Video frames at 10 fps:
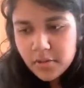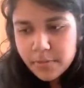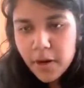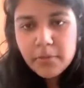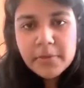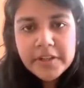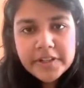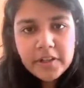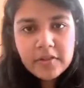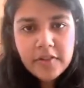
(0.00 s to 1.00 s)

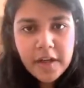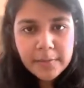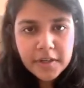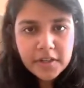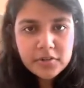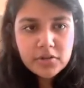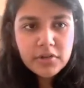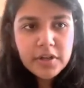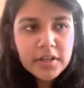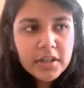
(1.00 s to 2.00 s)
probability of happening. So
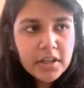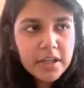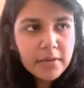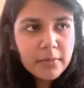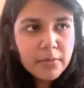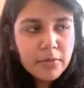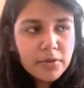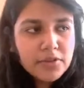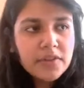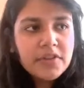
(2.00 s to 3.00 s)
what
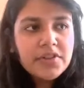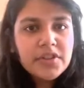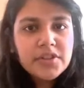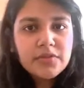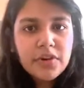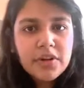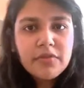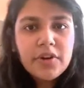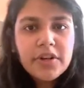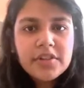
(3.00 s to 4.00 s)
most of the trees,
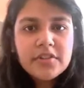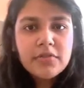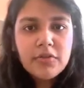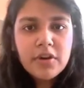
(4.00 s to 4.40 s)
what is